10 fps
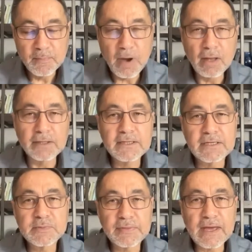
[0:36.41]

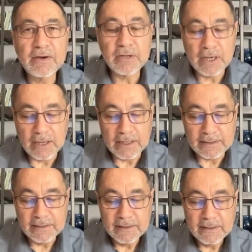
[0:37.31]
politics without
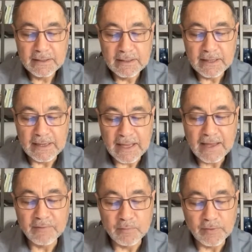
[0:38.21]
God, and
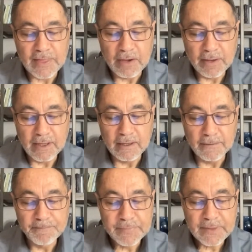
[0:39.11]
heaven without
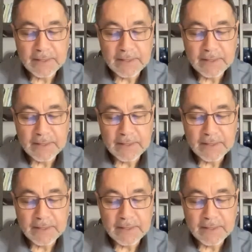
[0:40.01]
hell.